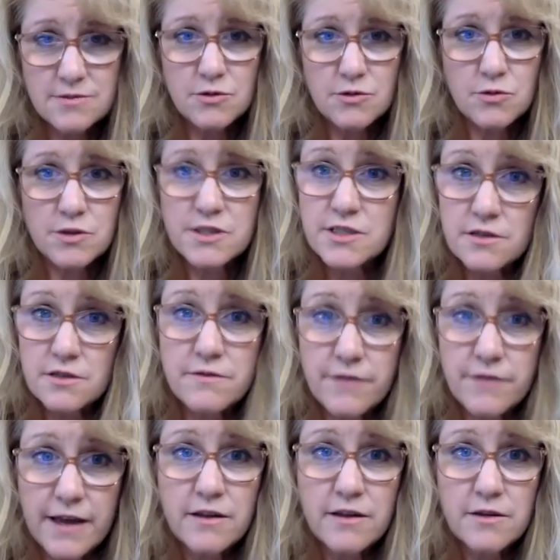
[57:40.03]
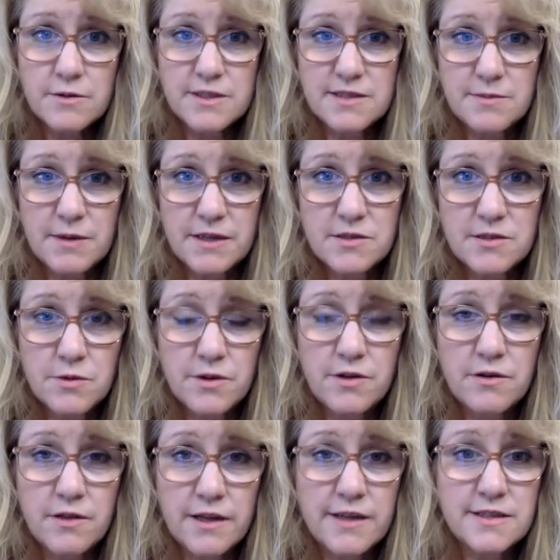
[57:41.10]
dorsal vagal response where
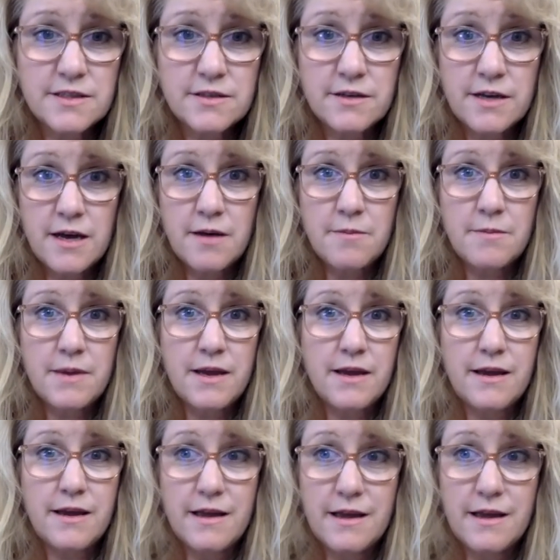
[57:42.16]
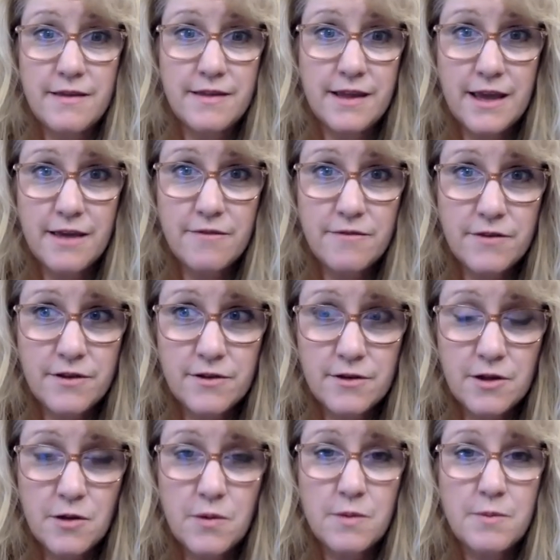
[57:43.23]
their legs are numb and they can't feel their
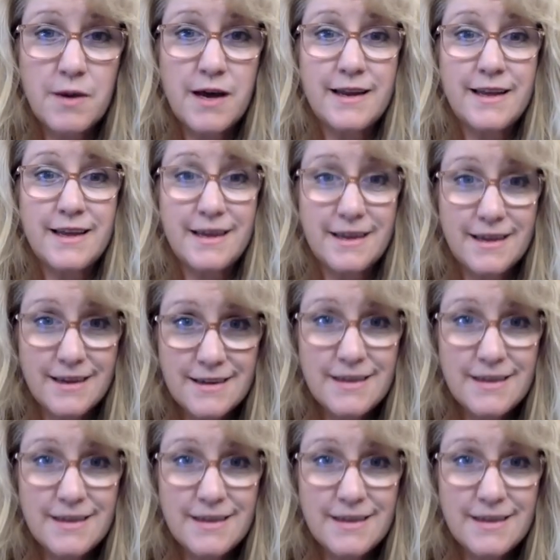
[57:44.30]
lower body.